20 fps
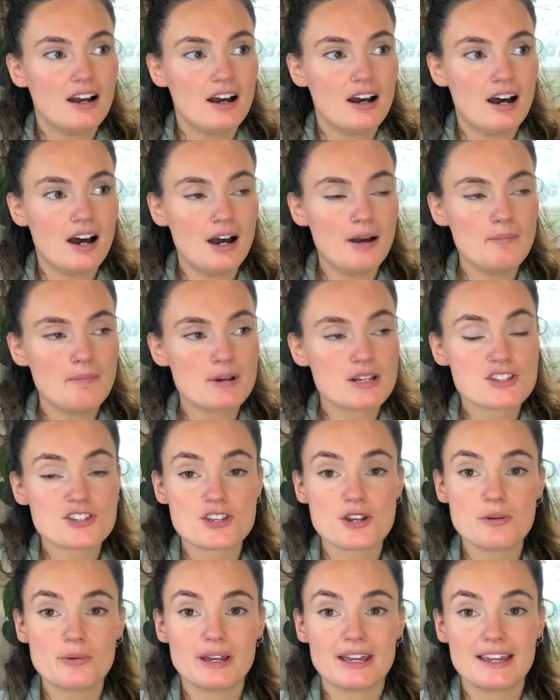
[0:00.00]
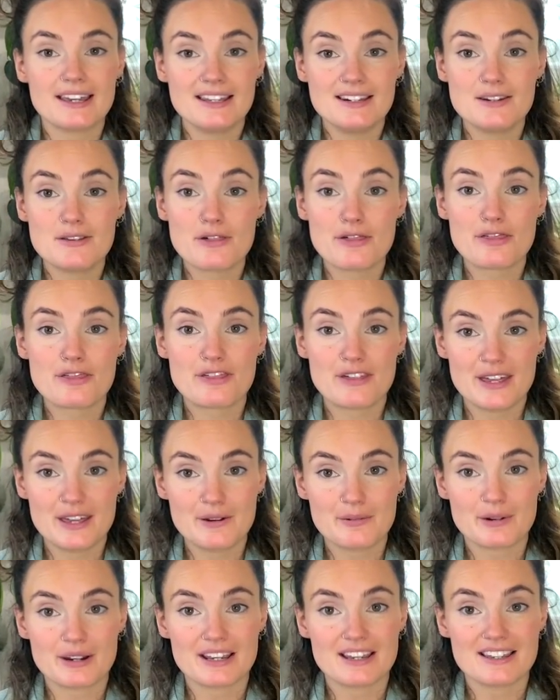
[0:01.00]
Um, so in
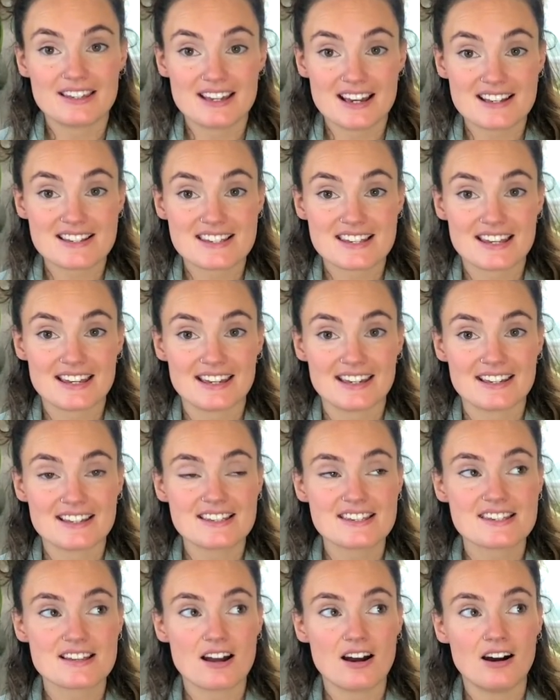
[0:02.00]
theory, yes it is.